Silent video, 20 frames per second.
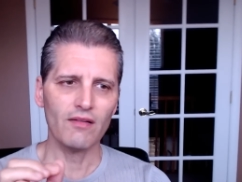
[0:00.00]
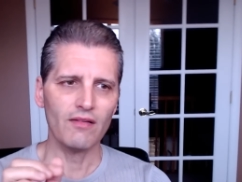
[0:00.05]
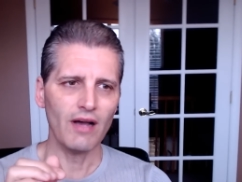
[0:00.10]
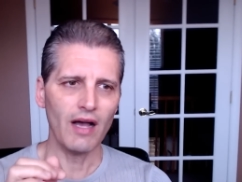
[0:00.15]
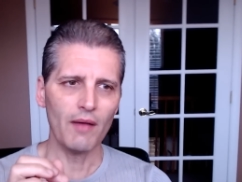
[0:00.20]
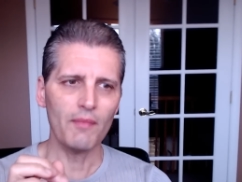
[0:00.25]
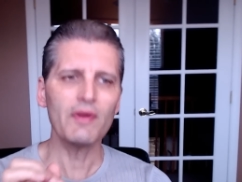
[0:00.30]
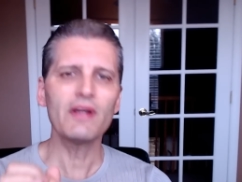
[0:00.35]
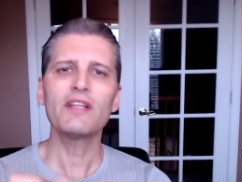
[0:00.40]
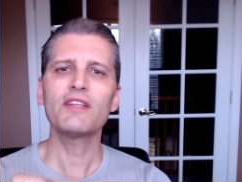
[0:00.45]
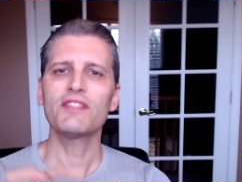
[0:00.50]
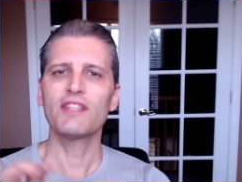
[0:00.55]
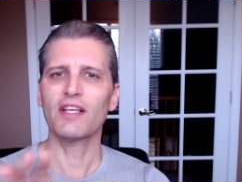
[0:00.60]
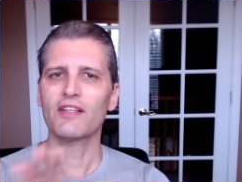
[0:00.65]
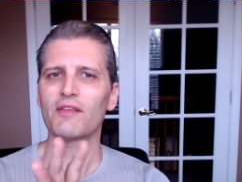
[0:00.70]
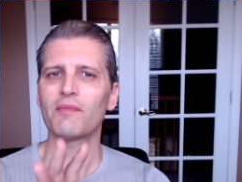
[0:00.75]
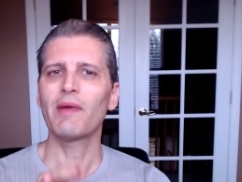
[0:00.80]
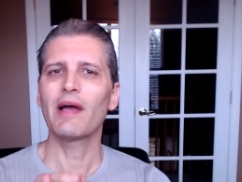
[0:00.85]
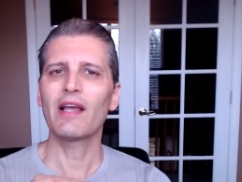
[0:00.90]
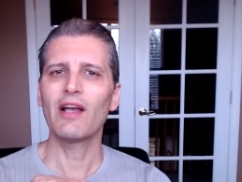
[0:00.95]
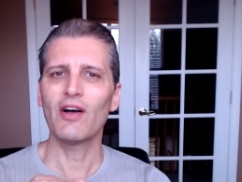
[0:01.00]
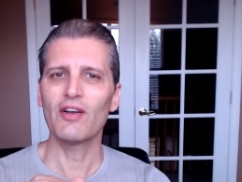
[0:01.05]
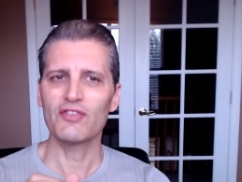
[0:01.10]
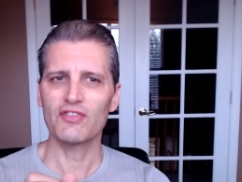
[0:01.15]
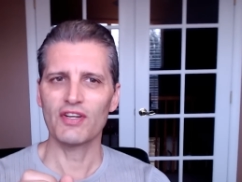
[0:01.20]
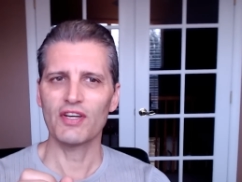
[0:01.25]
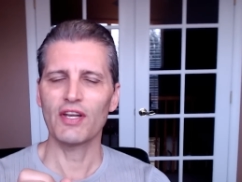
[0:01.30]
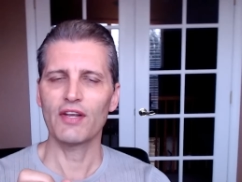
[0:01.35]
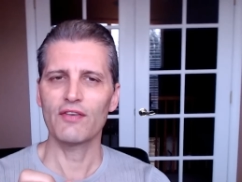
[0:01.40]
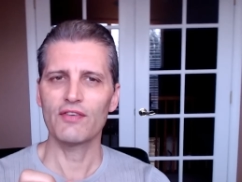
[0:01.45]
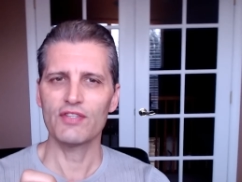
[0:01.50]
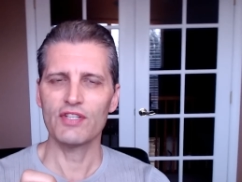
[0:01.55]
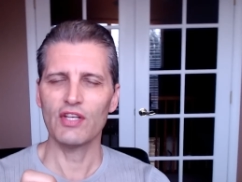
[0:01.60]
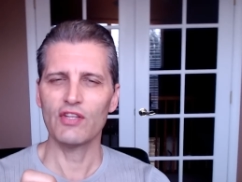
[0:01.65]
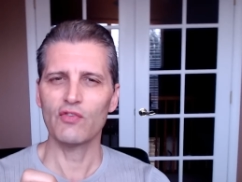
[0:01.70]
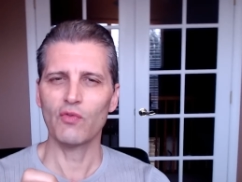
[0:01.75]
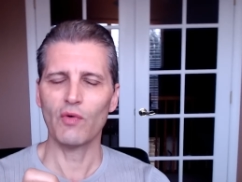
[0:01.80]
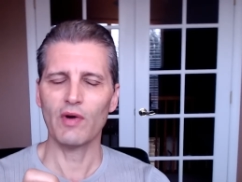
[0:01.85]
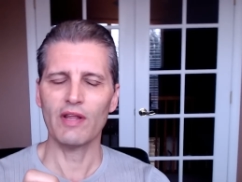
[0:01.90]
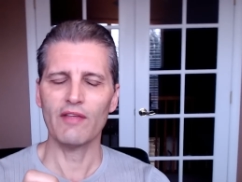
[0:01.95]
I'm going to stick to my guns on here and say
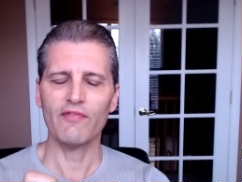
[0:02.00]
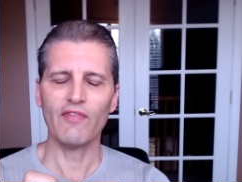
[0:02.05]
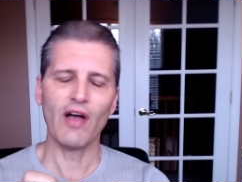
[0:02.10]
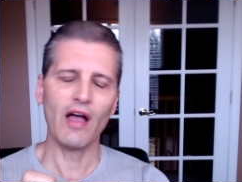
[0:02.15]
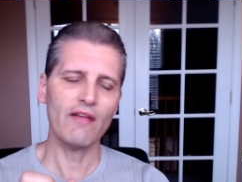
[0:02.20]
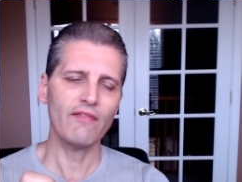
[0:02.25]
twenty-five.